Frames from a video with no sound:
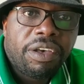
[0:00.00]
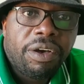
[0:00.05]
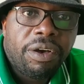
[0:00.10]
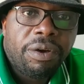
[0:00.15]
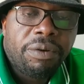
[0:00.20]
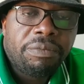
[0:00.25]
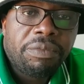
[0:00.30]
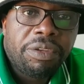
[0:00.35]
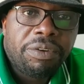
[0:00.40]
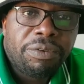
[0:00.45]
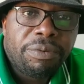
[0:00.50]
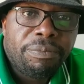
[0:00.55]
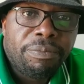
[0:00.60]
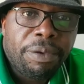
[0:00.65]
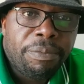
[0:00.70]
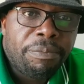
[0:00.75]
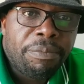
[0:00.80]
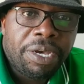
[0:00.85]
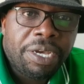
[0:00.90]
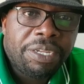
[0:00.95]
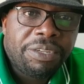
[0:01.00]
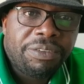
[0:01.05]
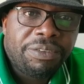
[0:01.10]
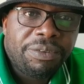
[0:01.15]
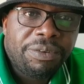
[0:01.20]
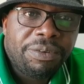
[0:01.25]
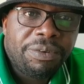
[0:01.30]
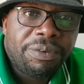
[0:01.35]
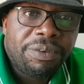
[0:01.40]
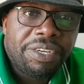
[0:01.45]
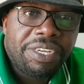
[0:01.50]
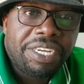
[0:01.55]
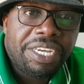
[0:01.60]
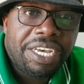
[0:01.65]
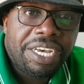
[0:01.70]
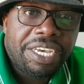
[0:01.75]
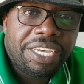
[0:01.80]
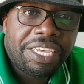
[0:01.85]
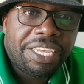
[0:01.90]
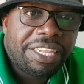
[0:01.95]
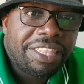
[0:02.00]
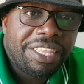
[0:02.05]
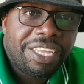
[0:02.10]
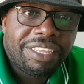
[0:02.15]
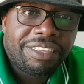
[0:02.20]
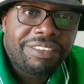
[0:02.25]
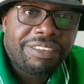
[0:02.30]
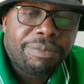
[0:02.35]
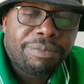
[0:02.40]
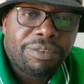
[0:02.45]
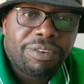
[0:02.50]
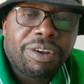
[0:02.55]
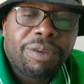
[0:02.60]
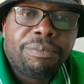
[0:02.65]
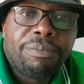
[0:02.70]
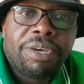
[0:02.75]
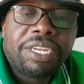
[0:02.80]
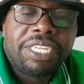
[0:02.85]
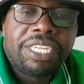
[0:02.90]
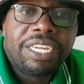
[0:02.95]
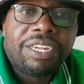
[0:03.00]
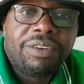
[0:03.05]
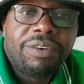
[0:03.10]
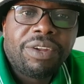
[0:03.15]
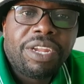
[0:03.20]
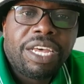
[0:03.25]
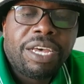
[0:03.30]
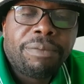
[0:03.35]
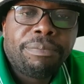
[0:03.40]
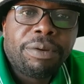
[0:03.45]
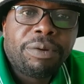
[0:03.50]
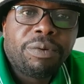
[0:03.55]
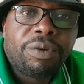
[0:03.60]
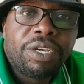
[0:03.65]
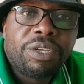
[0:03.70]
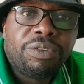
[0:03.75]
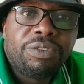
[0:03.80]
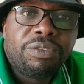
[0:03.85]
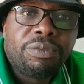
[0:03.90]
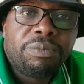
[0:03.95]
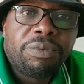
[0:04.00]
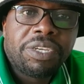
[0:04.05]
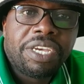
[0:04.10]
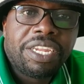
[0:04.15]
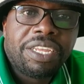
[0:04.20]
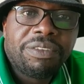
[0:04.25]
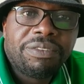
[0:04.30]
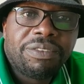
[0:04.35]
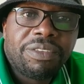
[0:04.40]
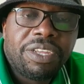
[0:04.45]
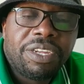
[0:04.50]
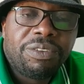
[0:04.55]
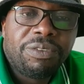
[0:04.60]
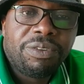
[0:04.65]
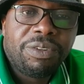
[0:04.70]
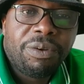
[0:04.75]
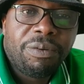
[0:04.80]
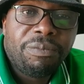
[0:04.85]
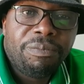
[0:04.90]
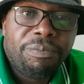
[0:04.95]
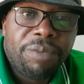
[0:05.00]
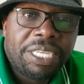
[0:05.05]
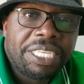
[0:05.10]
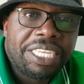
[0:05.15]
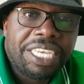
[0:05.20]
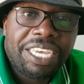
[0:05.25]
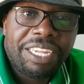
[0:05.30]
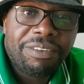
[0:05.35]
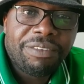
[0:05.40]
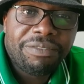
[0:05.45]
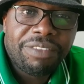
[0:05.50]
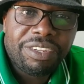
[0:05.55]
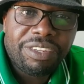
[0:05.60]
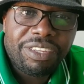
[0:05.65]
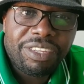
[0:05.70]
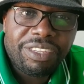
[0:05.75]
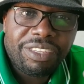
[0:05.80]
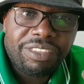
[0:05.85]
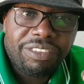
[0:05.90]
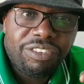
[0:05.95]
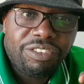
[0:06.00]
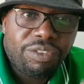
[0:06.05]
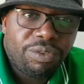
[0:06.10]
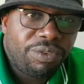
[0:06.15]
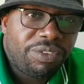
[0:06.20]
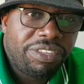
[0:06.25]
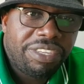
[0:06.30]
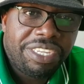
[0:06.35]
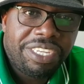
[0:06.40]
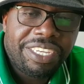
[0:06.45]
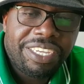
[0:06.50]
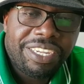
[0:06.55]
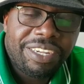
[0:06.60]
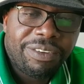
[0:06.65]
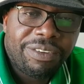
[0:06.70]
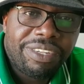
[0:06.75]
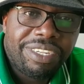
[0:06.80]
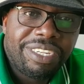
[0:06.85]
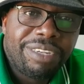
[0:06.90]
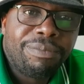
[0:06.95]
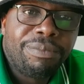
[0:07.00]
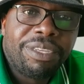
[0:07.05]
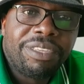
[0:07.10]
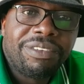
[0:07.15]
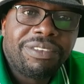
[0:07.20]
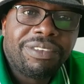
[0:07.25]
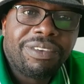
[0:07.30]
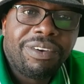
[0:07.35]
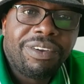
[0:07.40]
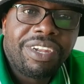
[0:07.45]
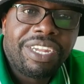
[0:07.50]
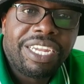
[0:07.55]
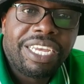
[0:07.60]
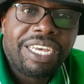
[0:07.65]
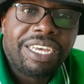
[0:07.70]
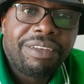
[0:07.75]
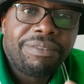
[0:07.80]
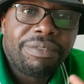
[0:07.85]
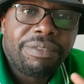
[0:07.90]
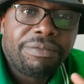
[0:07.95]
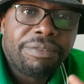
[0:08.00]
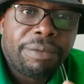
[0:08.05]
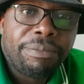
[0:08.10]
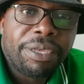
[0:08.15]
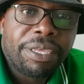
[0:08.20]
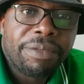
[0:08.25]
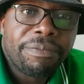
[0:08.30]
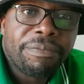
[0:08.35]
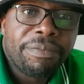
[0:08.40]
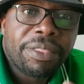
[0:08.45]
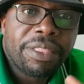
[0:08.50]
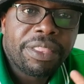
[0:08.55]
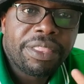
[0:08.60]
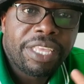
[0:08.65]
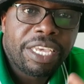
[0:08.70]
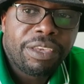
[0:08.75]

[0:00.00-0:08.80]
So remember to hit that subscribe button on Panuka YouTube channel so that you don't miss any of the juicy, you know, tidbits on farming.